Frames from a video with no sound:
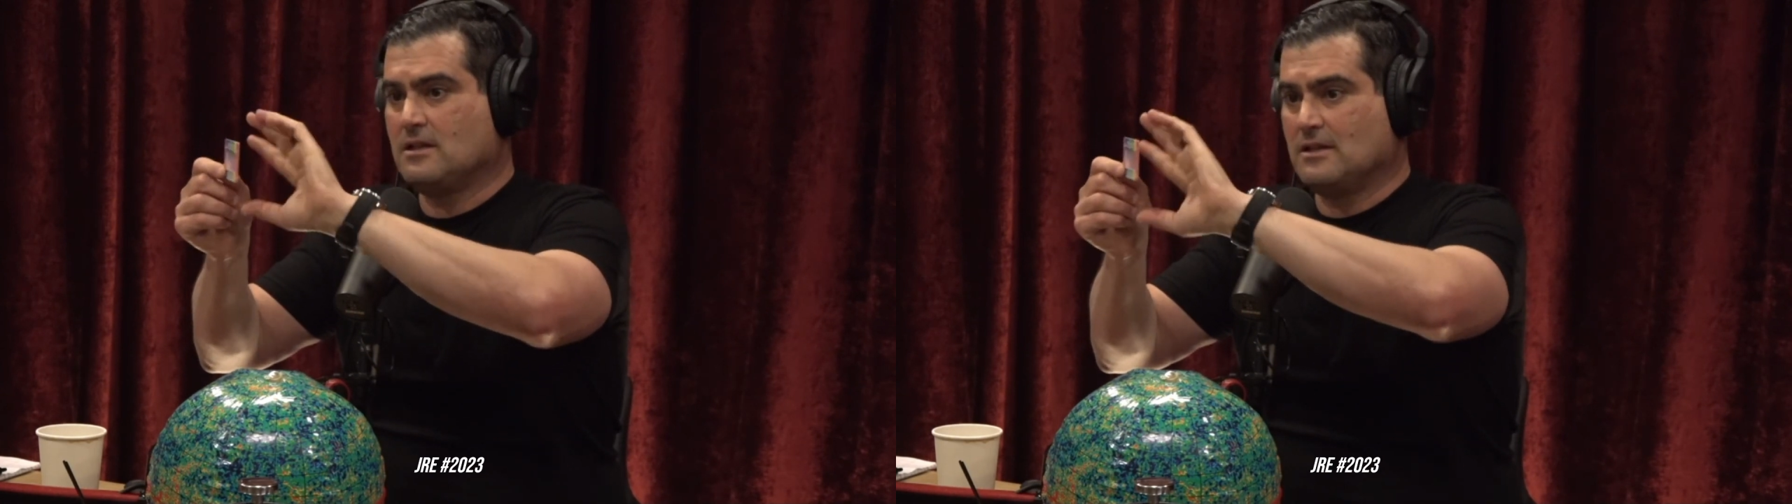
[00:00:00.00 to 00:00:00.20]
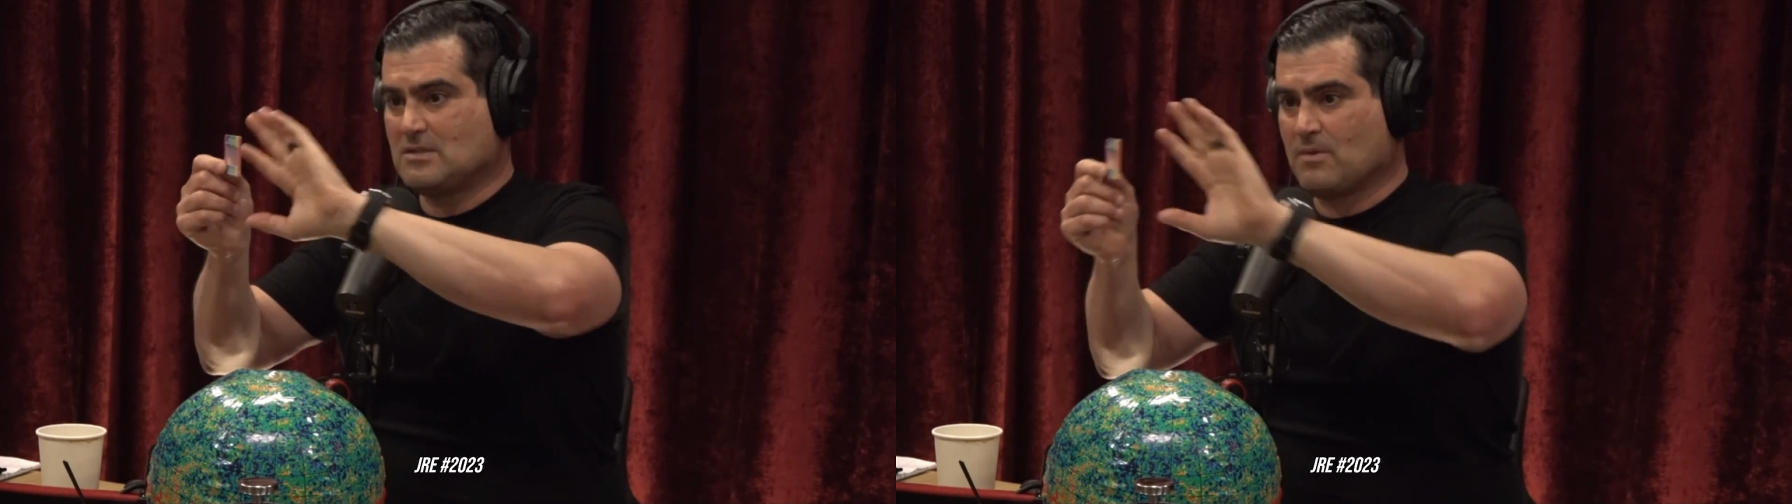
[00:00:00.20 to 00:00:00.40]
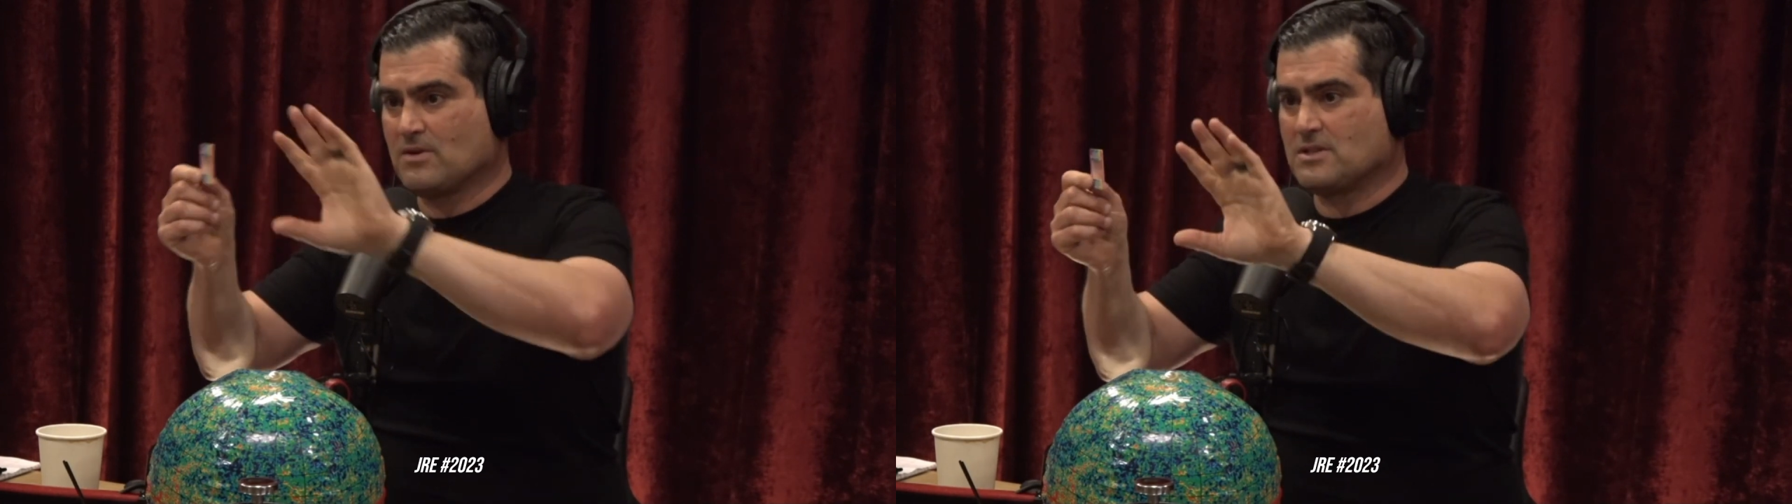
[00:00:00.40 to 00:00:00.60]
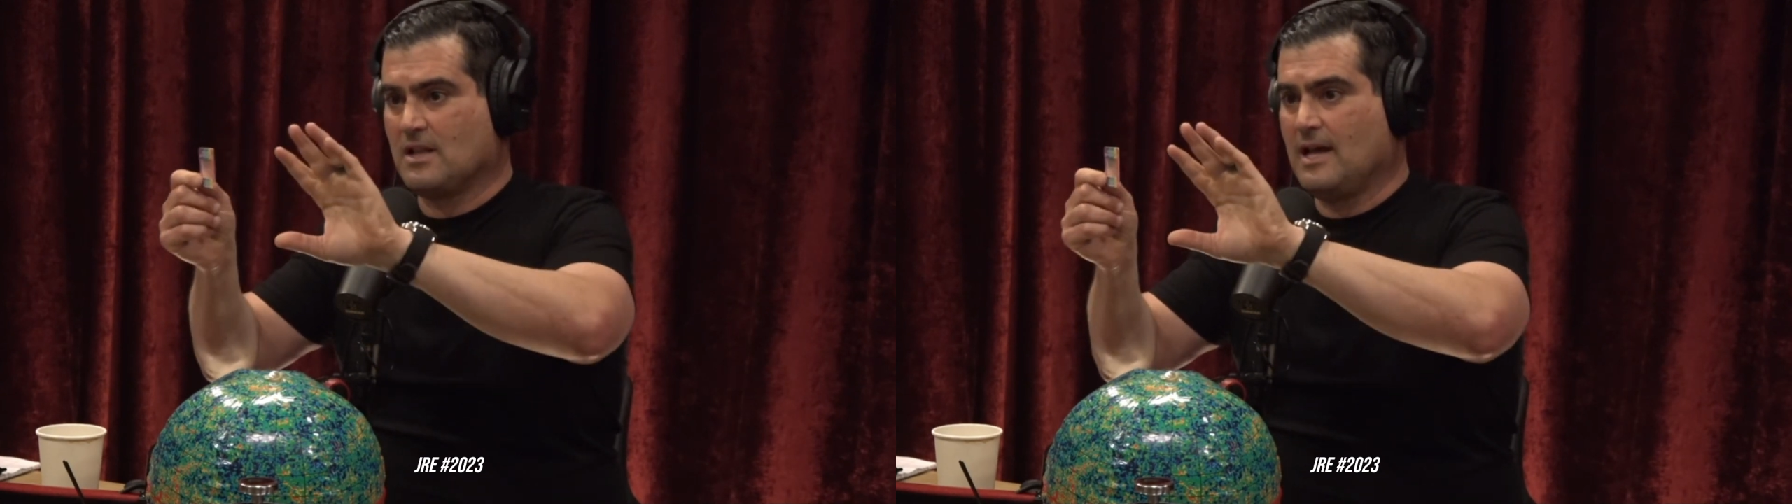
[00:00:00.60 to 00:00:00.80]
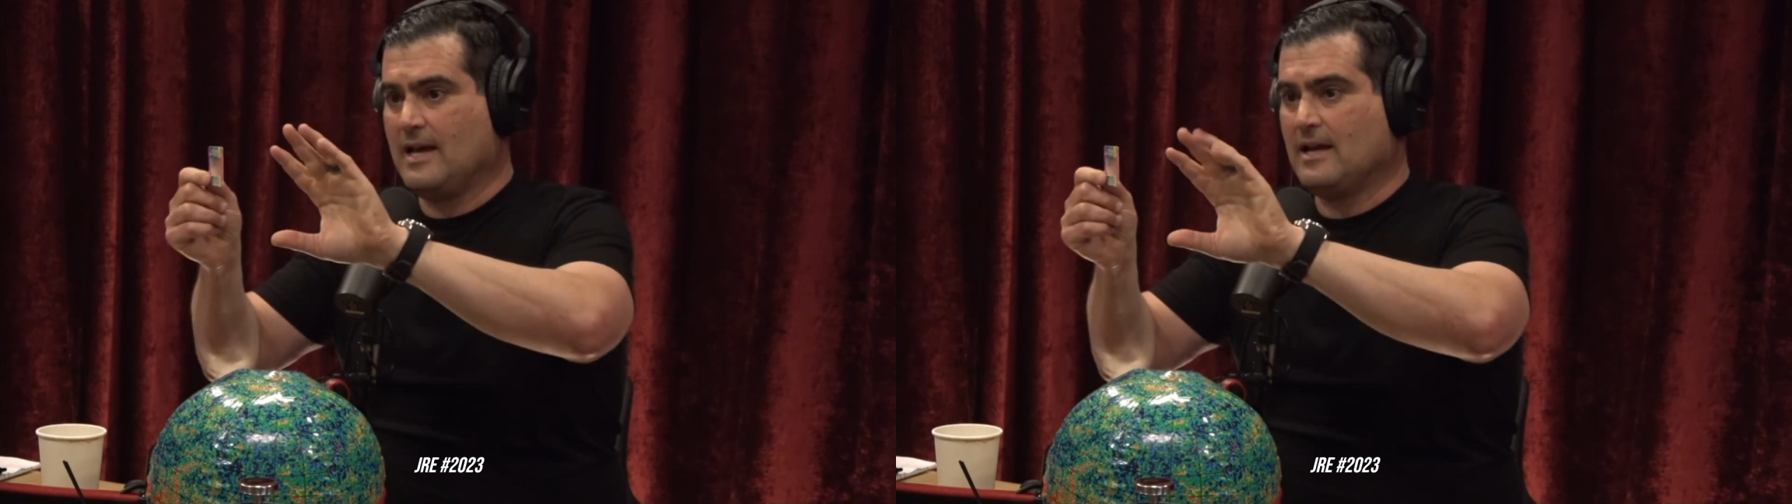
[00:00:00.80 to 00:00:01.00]
to disperse the
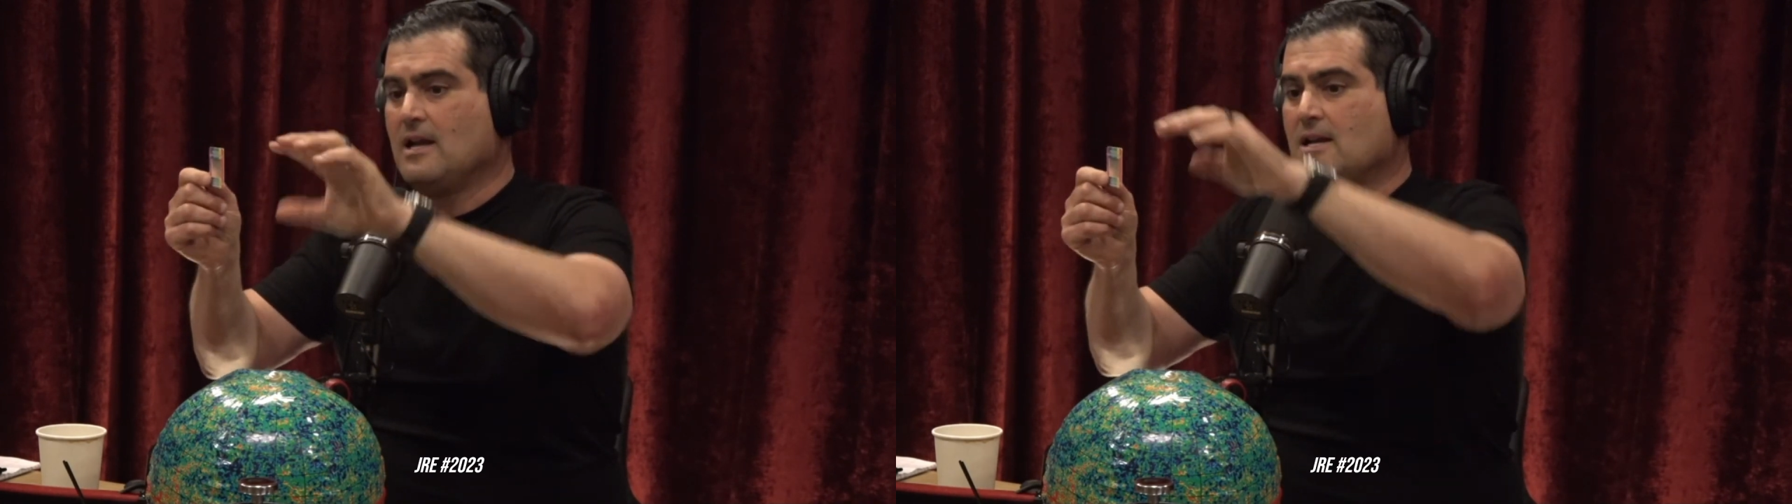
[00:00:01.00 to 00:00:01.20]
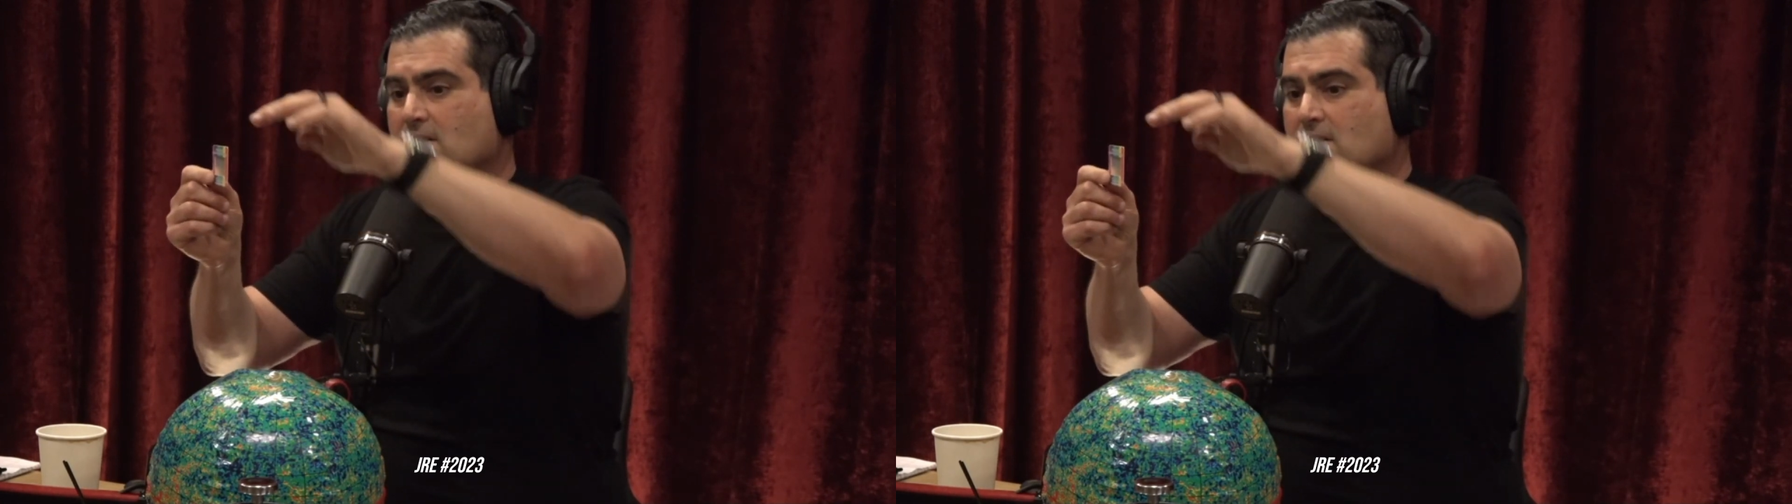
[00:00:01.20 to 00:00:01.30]
light